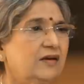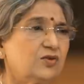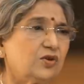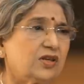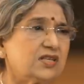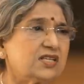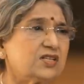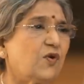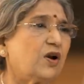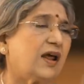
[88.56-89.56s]
So this
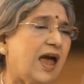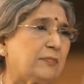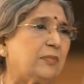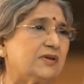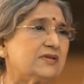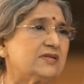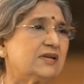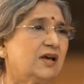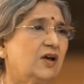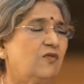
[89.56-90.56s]
is what happens
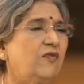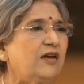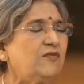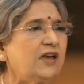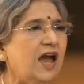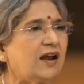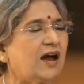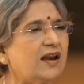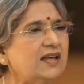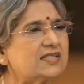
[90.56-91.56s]
when we are
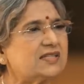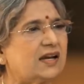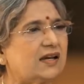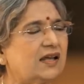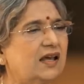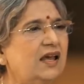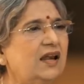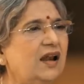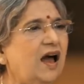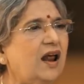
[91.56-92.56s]
arrested
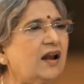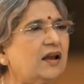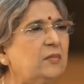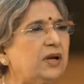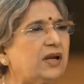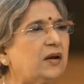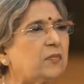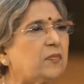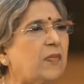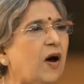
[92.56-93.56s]
in our limited